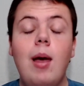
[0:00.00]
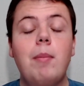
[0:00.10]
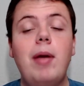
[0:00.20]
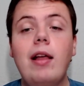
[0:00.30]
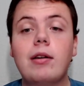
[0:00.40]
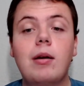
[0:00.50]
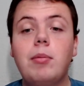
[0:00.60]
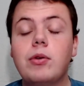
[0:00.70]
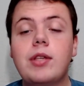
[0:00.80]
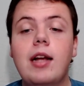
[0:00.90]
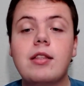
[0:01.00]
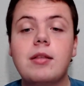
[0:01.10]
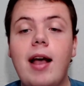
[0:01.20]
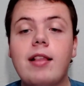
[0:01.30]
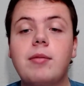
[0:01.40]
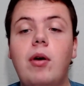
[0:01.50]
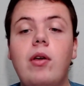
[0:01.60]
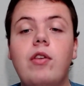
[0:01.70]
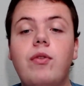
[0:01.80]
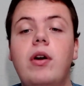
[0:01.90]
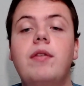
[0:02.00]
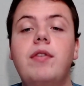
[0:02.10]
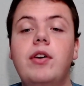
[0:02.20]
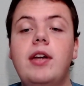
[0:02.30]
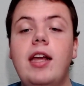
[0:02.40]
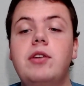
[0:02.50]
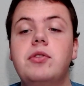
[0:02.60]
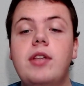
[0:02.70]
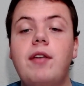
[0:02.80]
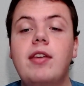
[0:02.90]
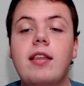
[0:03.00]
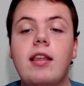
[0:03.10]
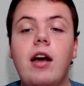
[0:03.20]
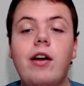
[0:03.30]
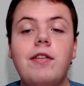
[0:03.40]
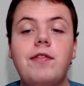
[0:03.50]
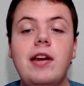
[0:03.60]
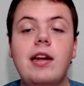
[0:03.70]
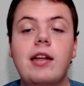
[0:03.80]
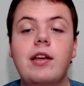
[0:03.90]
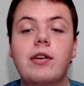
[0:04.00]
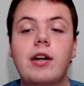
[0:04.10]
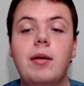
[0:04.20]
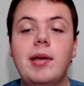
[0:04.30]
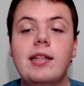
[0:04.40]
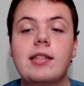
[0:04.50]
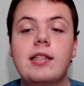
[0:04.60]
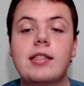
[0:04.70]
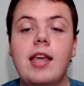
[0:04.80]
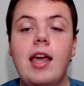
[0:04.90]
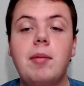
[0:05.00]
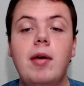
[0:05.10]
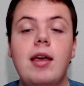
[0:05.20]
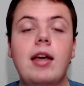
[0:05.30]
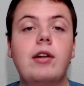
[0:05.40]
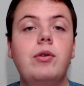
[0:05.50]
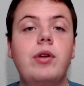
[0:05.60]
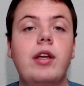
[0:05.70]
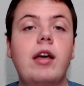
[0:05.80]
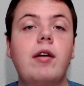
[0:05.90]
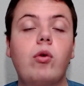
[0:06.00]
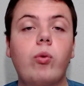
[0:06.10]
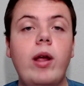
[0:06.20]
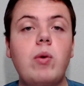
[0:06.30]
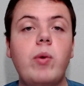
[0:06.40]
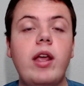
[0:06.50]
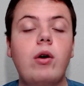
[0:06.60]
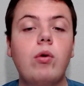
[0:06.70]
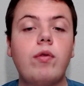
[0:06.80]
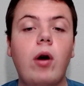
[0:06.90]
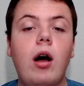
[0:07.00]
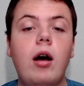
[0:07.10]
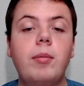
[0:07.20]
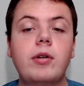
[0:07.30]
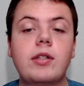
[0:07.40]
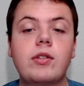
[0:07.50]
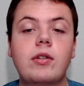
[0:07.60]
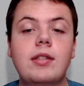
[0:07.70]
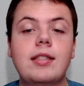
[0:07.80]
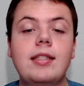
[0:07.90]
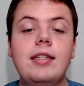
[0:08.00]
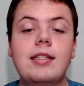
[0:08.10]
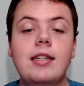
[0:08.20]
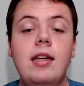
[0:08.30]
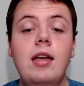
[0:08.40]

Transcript: Baylor on both sides of the basketball is very, very dangerous. Obviously, undefeated here coming into this game, including a great win over Auburn to start the season.